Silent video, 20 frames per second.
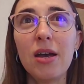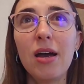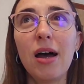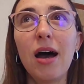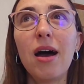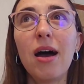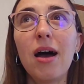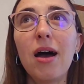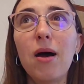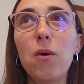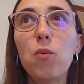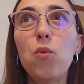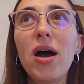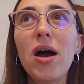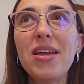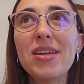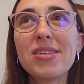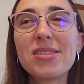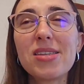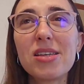Why
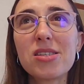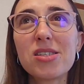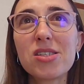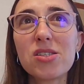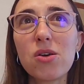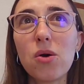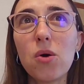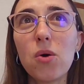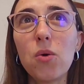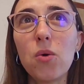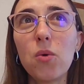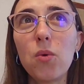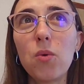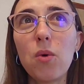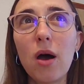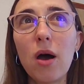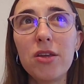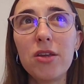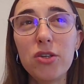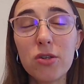is it so
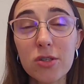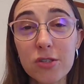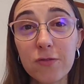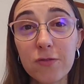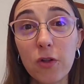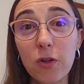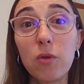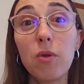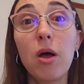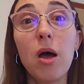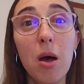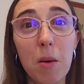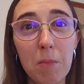useful?